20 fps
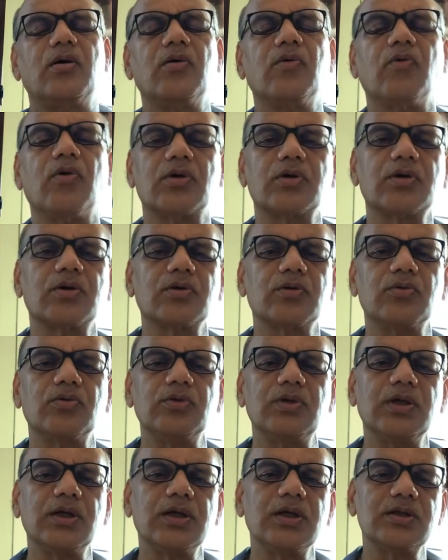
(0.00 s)
water
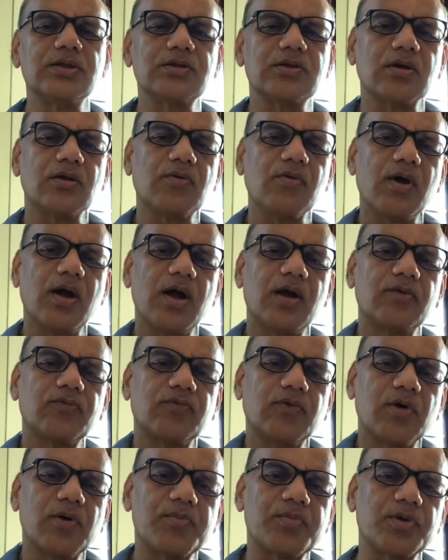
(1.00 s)
cooling is required
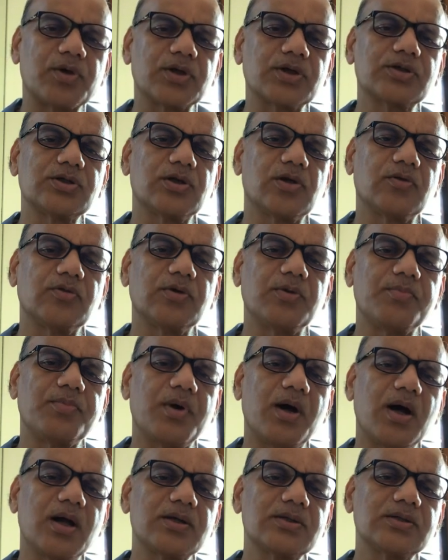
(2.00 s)
for protection of the
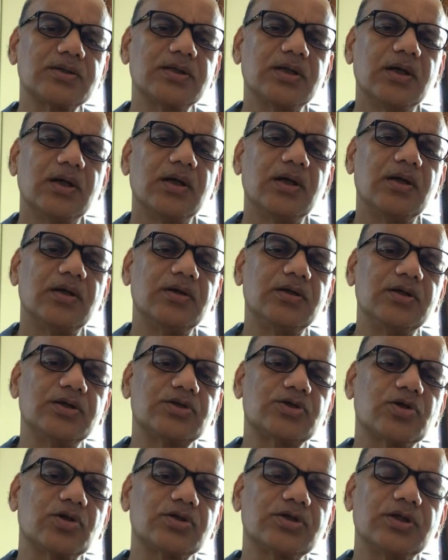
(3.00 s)
parts,
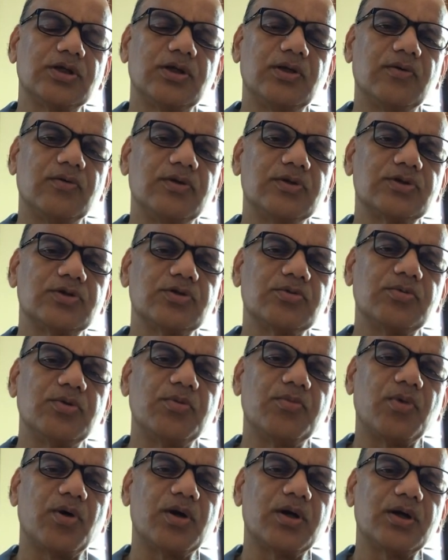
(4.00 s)
distortion levels to be
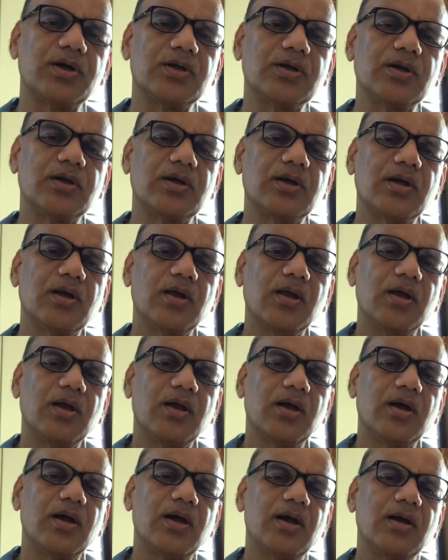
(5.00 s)
monitored,
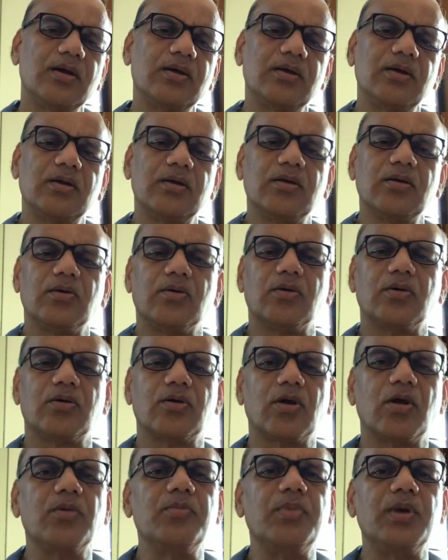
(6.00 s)
and
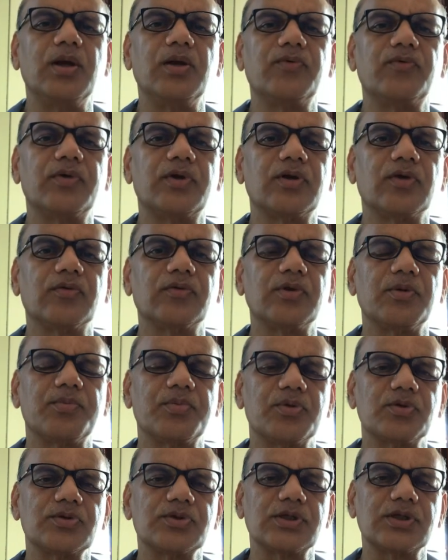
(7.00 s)
overall benefit of the
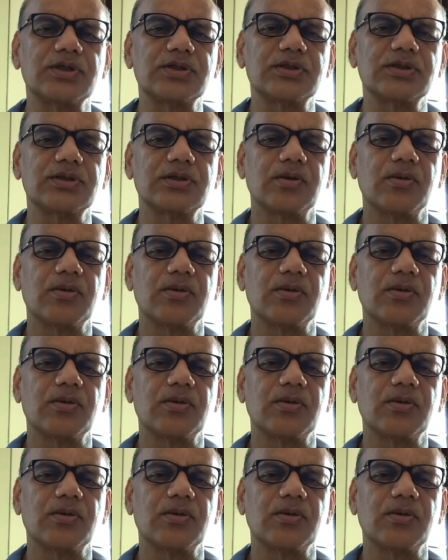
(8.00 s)
process.